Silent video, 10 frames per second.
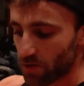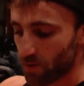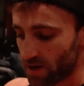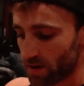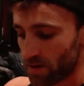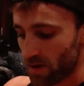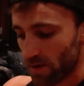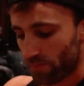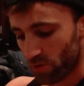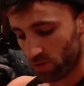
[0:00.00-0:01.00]
You want
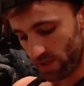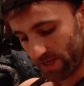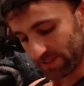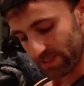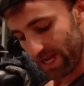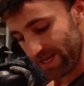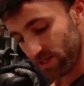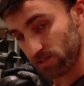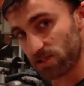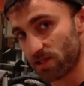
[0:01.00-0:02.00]
to pull and
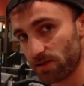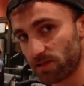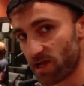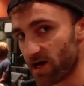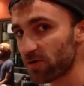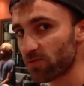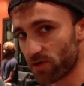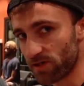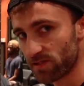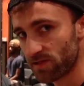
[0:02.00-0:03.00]
slightly tilt
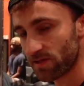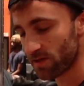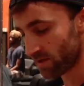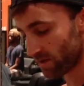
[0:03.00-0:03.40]
outwards.